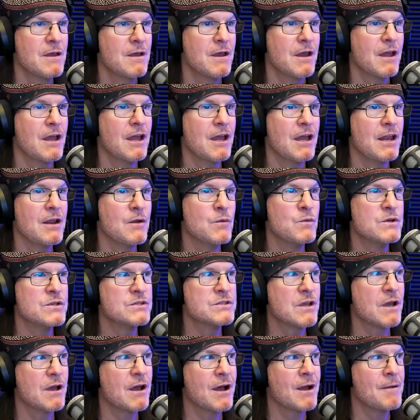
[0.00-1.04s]
And it
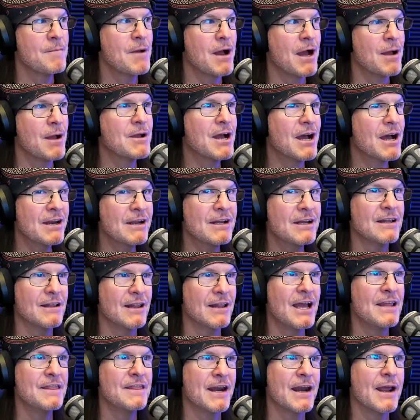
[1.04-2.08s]
was I'm kind of
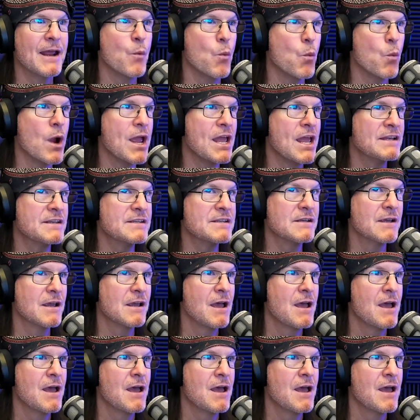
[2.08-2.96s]
glad that I went